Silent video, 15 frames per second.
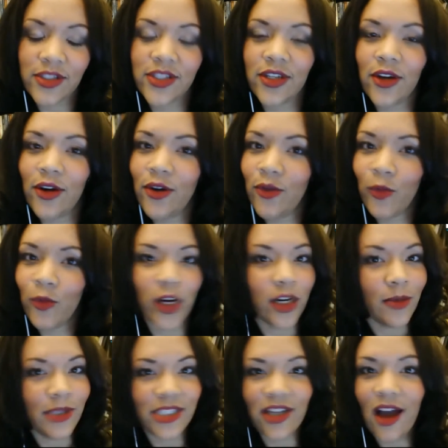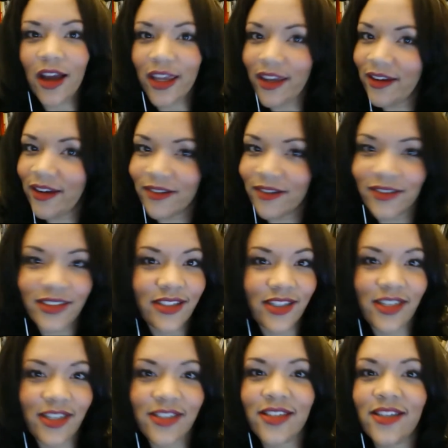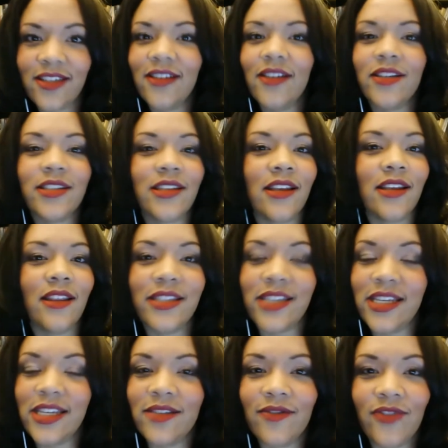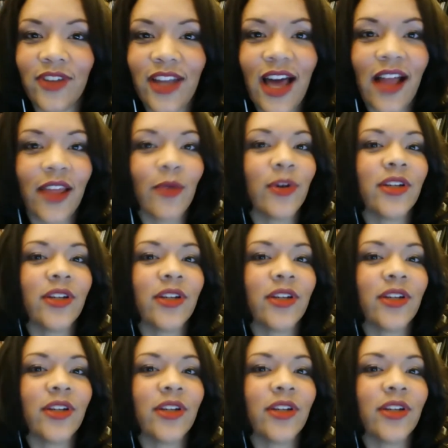so we're going to be talking the season finale.